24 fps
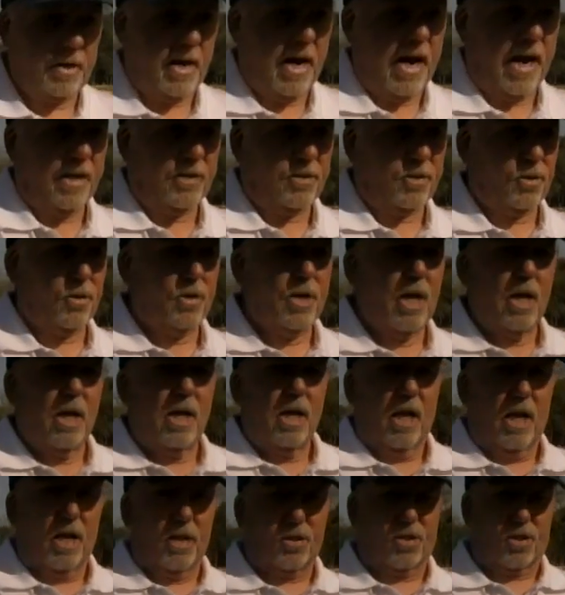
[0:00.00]
hazard
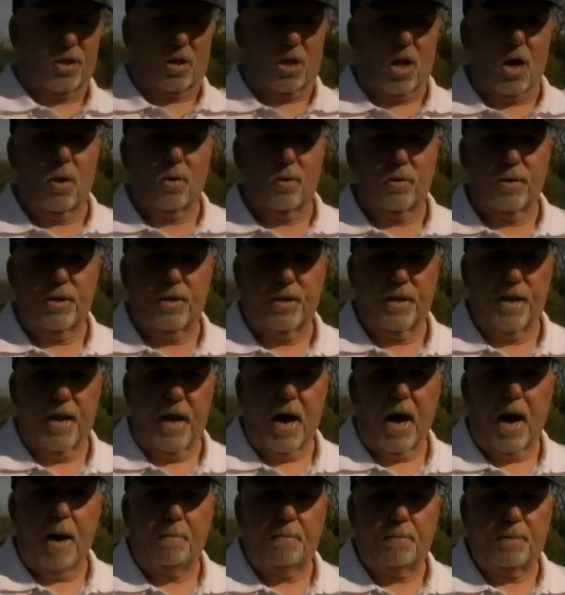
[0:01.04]
is to go to the
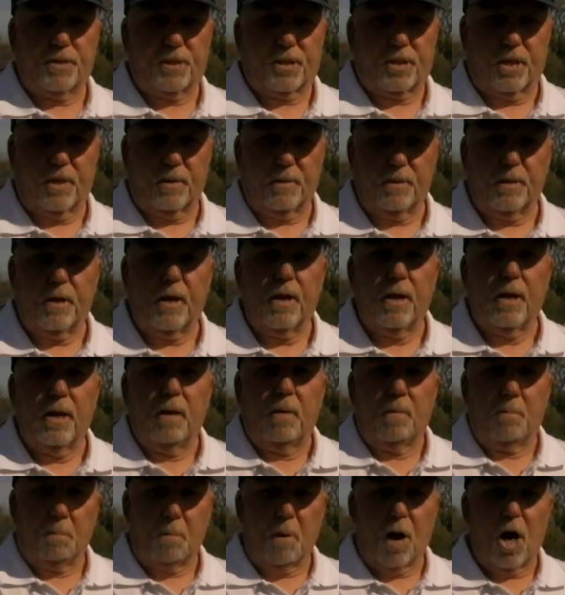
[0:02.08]
opposite
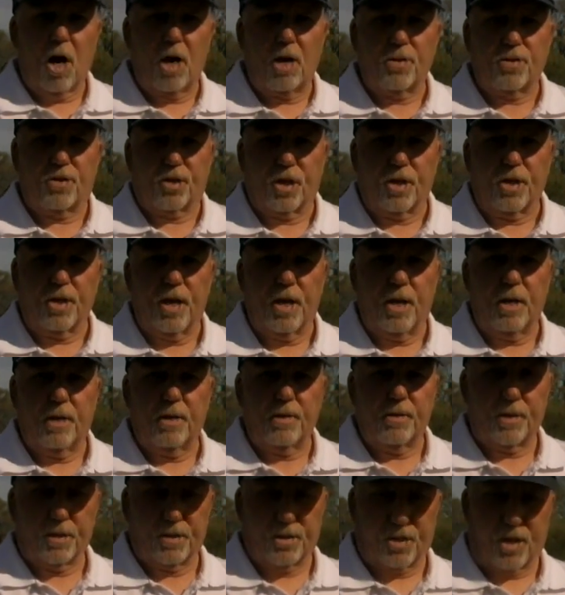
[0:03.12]
margin,
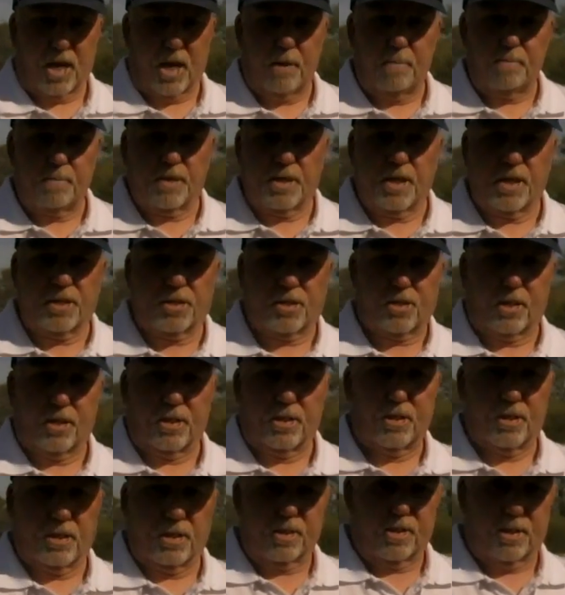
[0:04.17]
the same distance